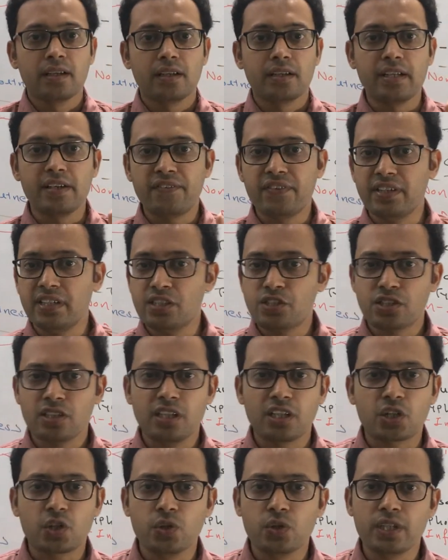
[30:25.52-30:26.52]
definition
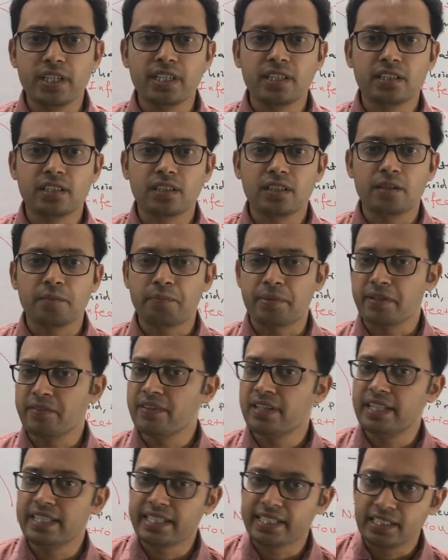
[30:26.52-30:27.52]
according
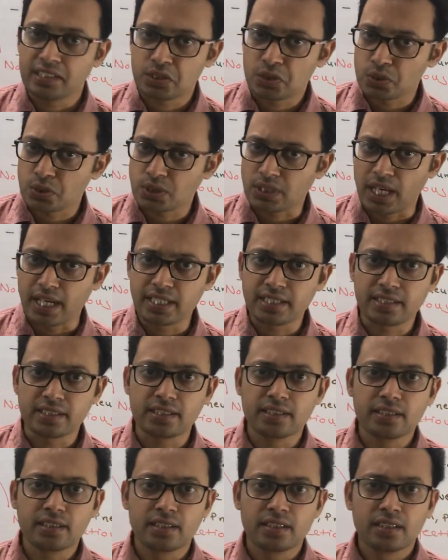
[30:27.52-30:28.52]
prevailing in a
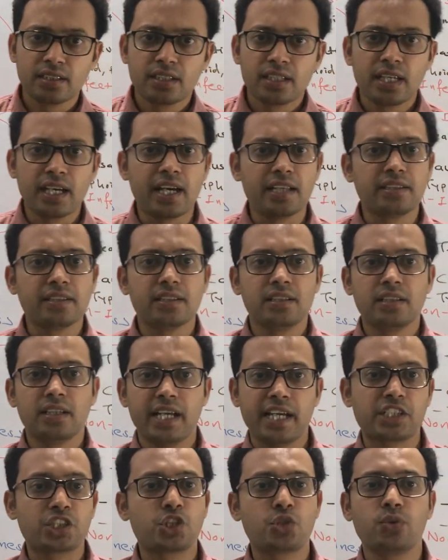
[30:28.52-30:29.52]
society, and the
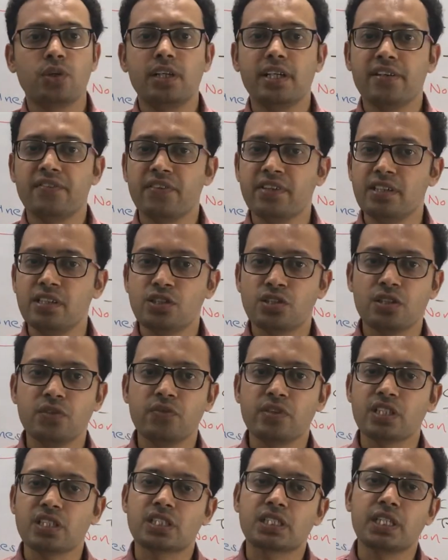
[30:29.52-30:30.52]
actual definition
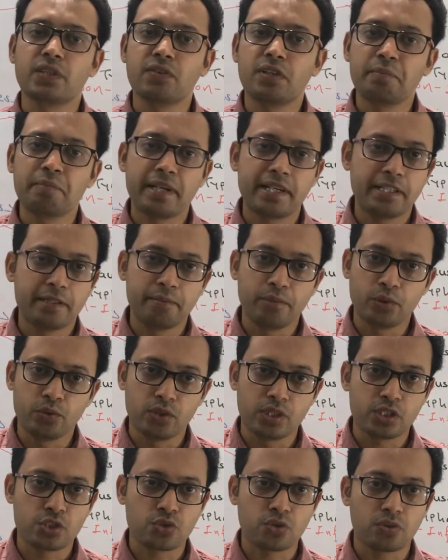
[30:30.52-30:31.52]
which is given by
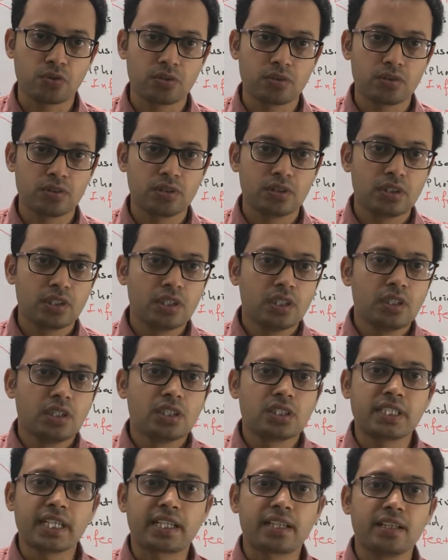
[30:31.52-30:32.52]
WHO.
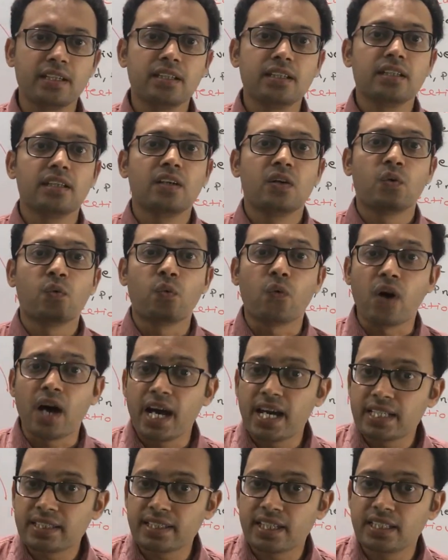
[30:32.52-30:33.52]
Second,
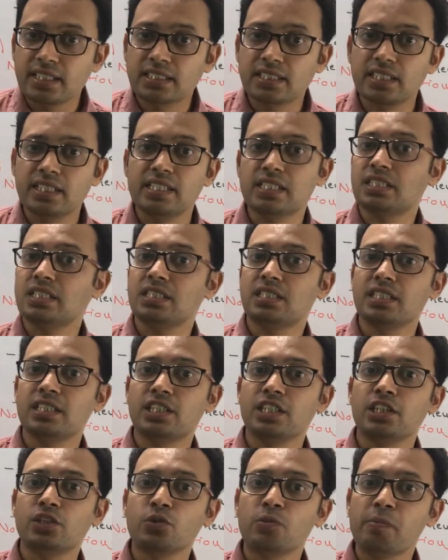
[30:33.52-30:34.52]
why there is a
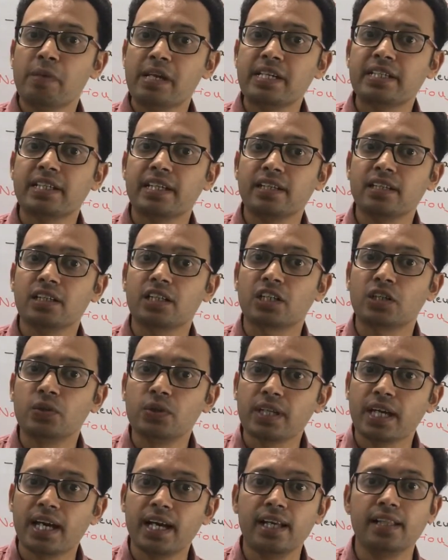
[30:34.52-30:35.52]
necessity to maintain a good
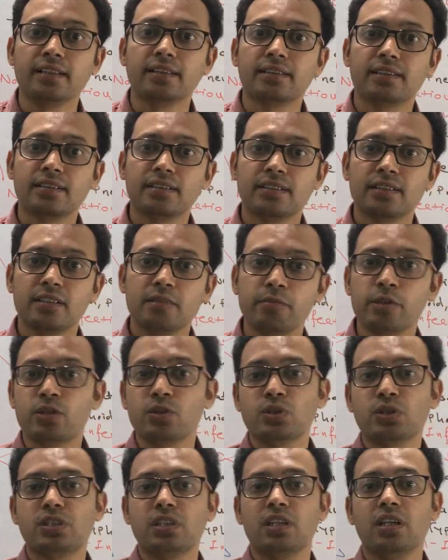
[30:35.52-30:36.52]
health,
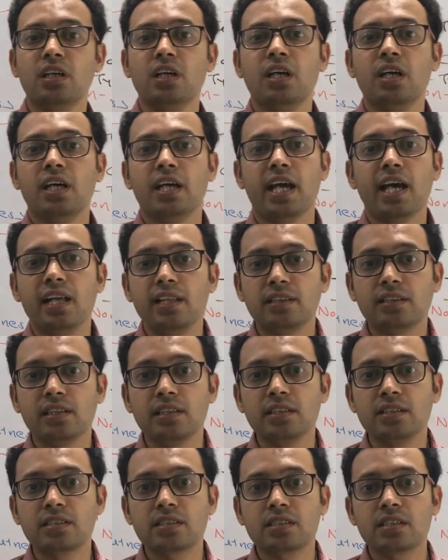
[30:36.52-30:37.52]
because the health
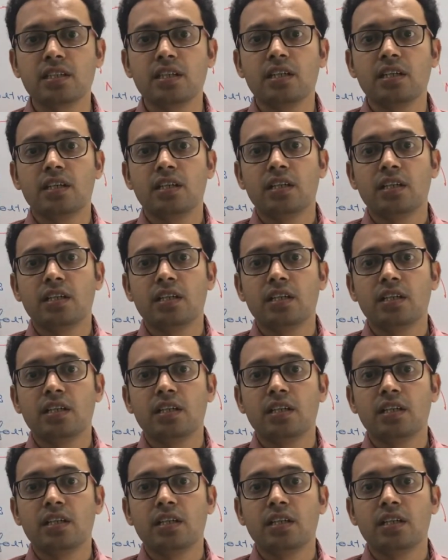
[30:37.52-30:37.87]
is